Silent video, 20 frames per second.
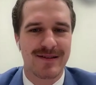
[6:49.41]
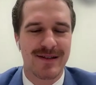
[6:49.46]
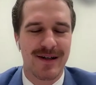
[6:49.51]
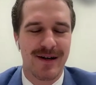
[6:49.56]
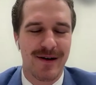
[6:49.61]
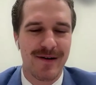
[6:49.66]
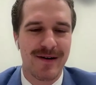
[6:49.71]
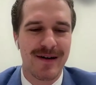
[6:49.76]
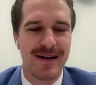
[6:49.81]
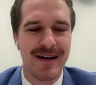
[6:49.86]

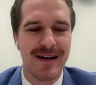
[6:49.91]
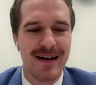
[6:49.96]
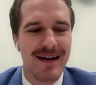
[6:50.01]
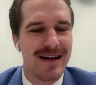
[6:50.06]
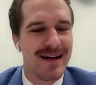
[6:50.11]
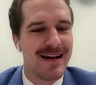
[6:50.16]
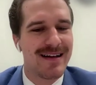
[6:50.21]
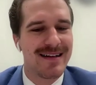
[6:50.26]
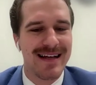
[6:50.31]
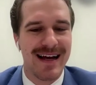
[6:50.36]
So
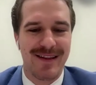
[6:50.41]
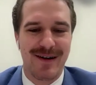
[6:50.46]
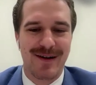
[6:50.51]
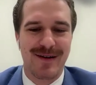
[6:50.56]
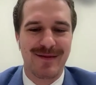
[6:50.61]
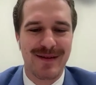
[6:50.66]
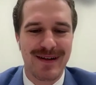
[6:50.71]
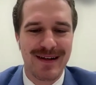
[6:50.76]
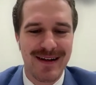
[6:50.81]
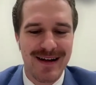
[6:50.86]

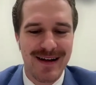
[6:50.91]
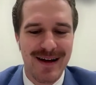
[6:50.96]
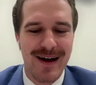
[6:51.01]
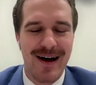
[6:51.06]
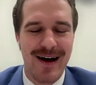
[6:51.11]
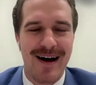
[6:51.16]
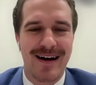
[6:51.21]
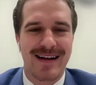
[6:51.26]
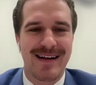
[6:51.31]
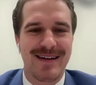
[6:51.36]
yeah,
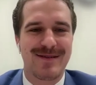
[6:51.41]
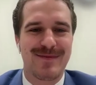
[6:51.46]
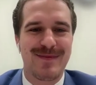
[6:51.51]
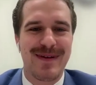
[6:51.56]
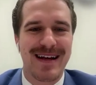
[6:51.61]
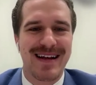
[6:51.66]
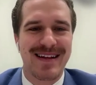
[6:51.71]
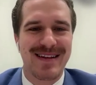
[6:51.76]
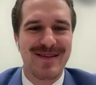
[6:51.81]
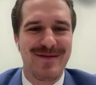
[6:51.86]
hockey's
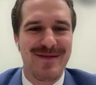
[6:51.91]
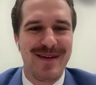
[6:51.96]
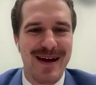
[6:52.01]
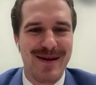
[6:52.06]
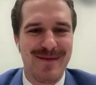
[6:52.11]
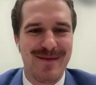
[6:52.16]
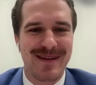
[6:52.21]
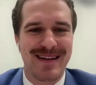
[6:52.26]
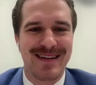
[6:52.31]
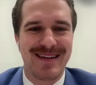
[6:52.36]
big in the
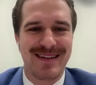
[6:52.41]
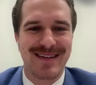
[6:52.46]
family.